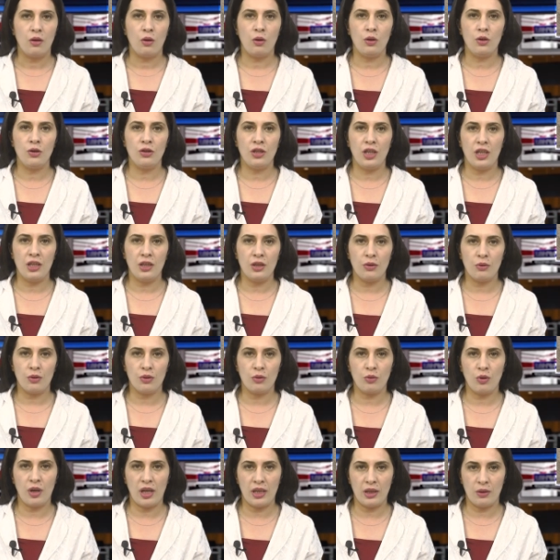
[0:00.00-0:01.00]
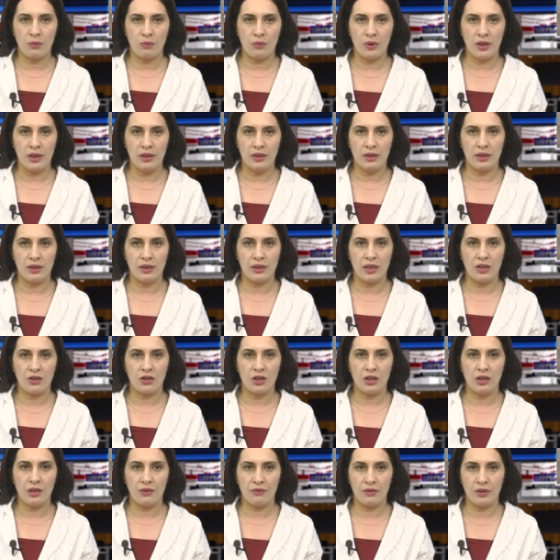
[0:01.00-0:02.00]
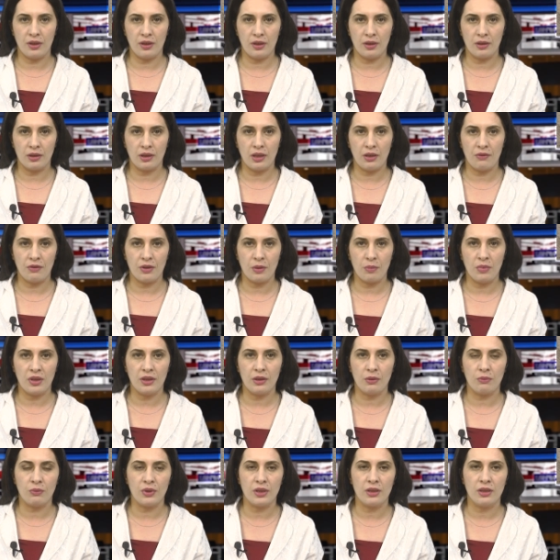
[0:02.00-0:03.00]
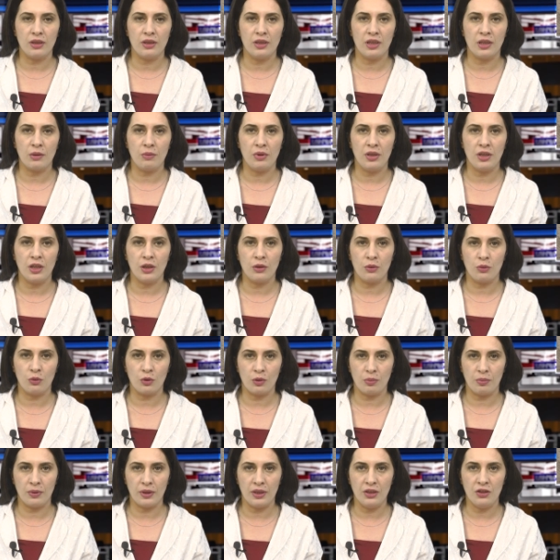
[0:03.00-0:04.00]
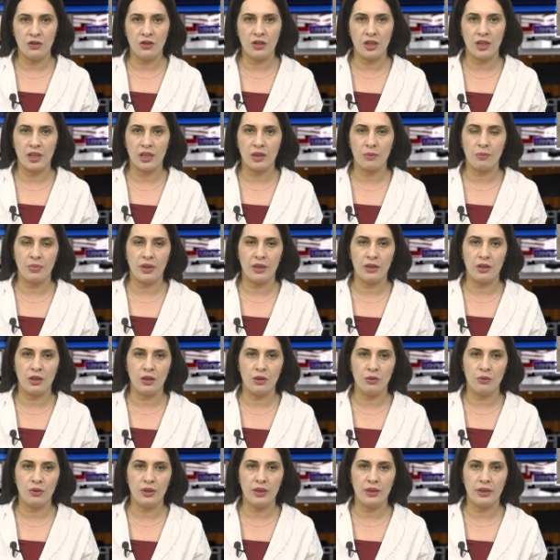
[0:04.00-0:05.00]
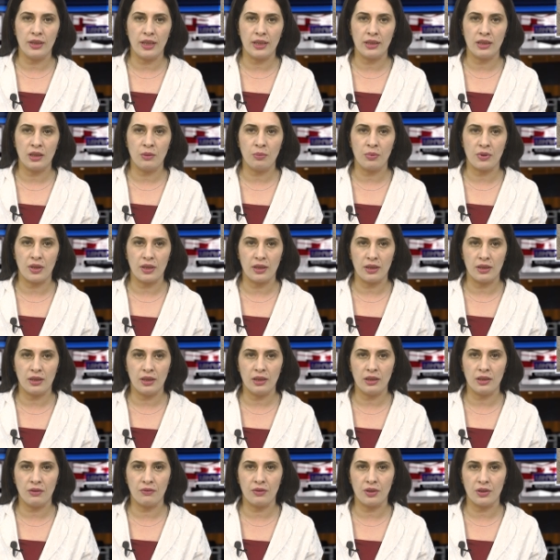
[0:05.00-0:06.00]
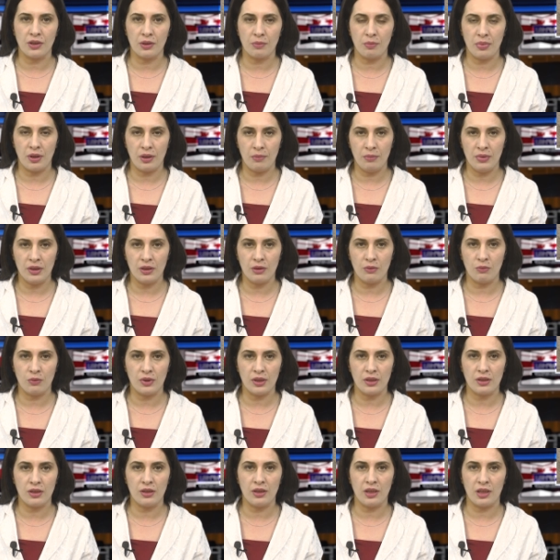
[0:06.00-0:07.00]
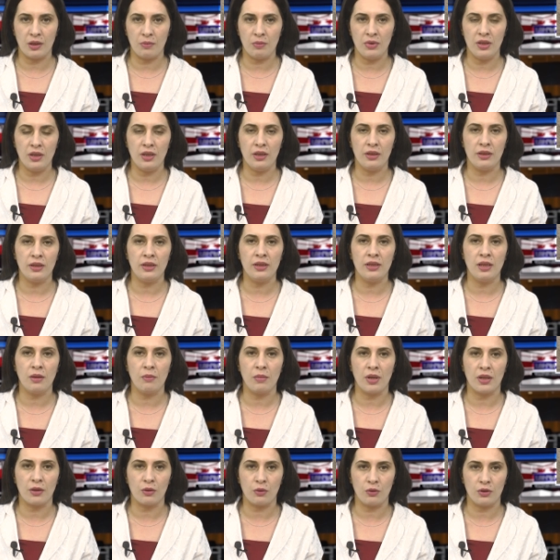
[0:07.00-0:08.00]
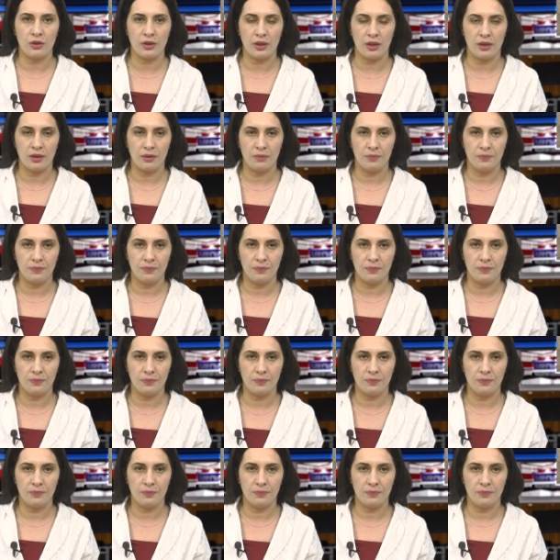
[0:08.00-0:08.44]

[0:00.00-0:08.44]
On January 21, the session of the Government of Western Armenia took place, chaired by the newly elected President of the Republic of Western Armenia, Lydia Markosyan.